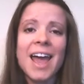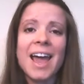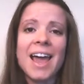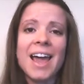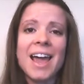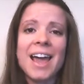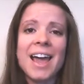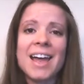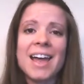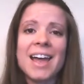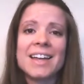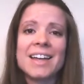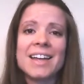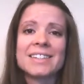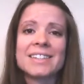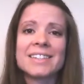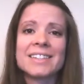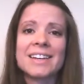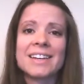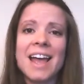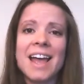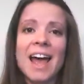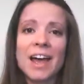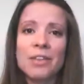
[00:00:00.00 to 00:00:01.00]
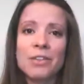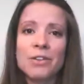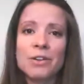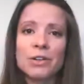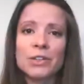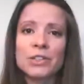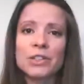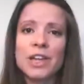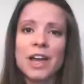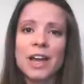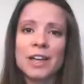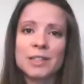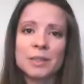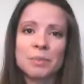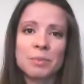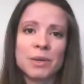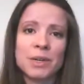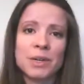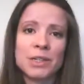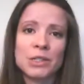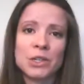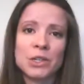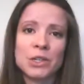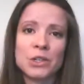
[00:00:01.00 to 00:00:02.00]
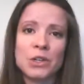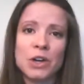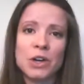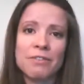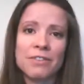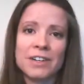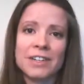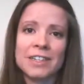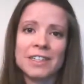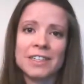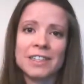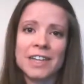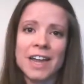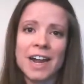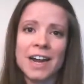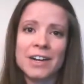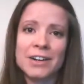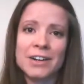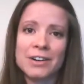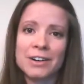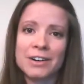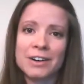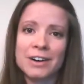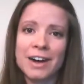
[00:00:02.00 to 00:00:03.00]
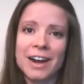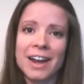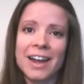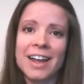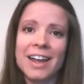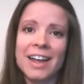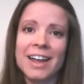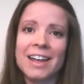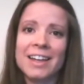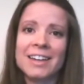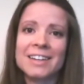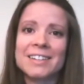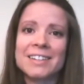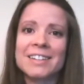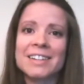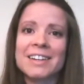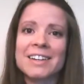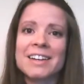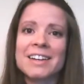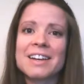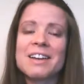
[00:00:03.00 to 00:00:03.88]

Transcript: And Heather's husband is a graphic designer, and